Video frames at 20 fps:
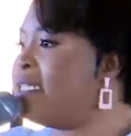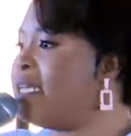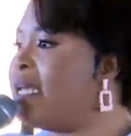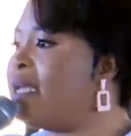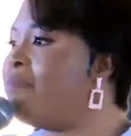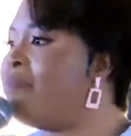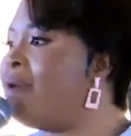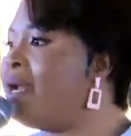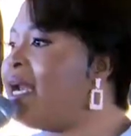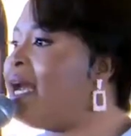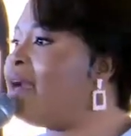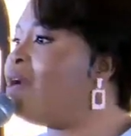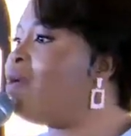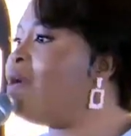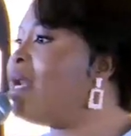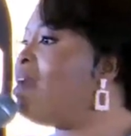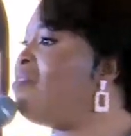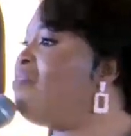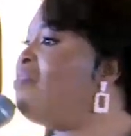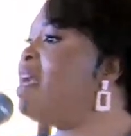and saying, But I
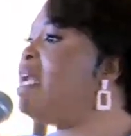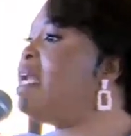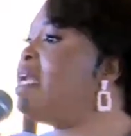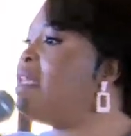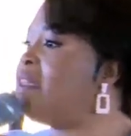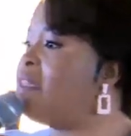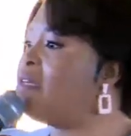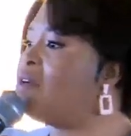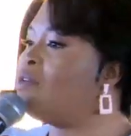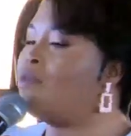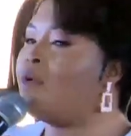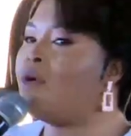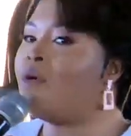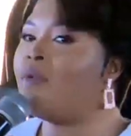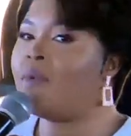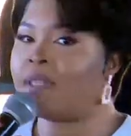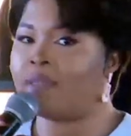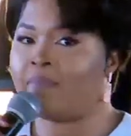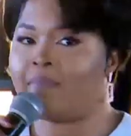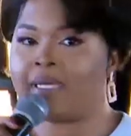don't have anything
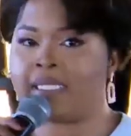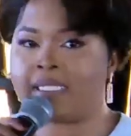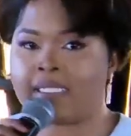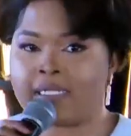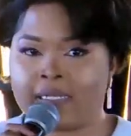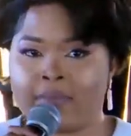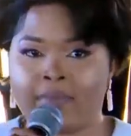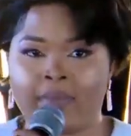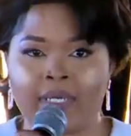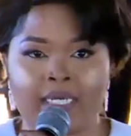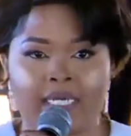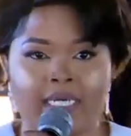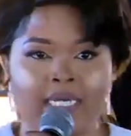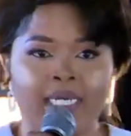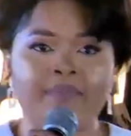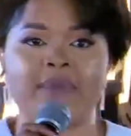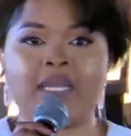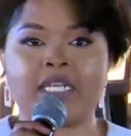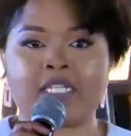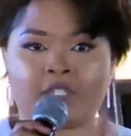wrong with my stomach.
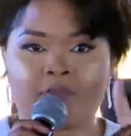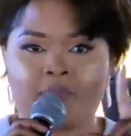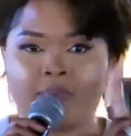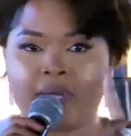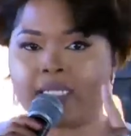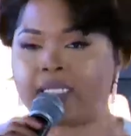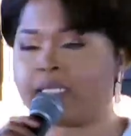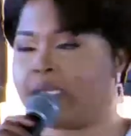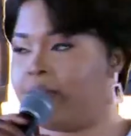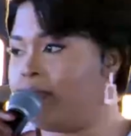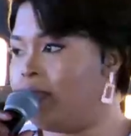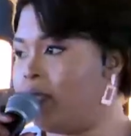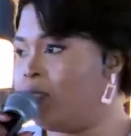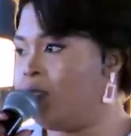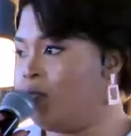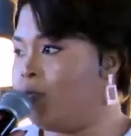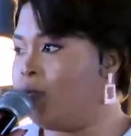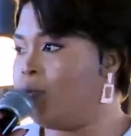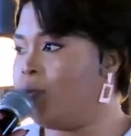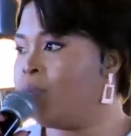Let me explain
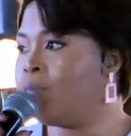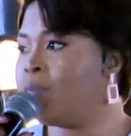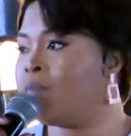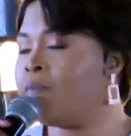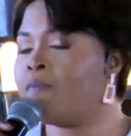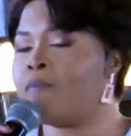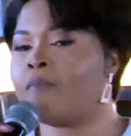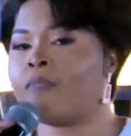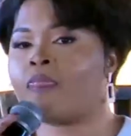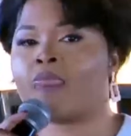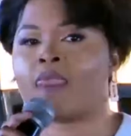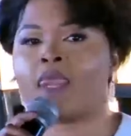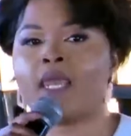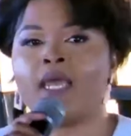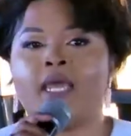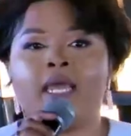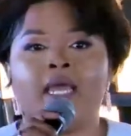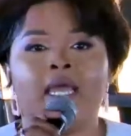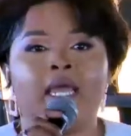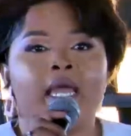something to you.
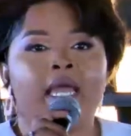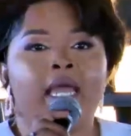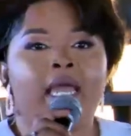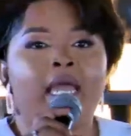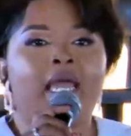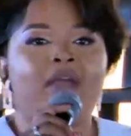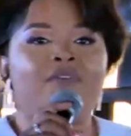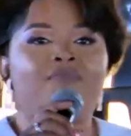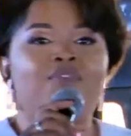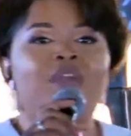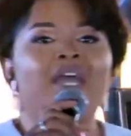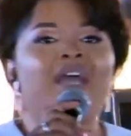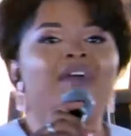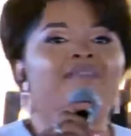Have you